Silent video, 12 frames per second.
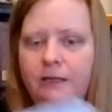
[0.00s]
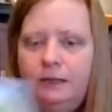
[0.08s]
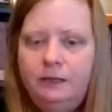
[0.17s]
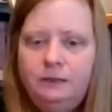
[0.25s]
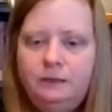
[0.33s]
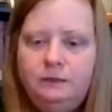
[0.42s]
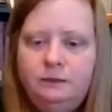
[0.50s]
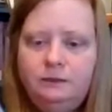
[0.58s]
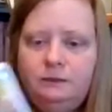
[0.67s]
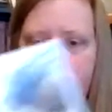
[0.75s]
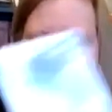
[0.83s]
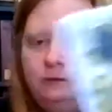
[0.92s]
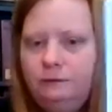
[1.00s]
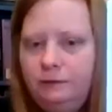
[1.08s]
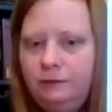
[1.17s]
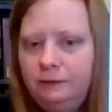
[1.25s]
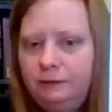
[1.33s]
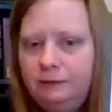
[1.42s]
and to do
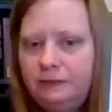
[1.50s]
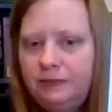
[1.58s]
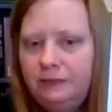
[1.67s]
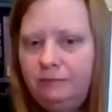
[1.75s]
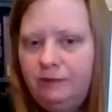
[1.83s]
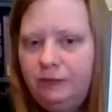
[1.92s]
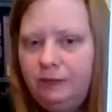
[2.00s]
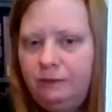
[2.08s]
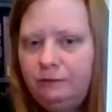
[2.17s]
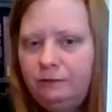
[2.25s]
the same thing here,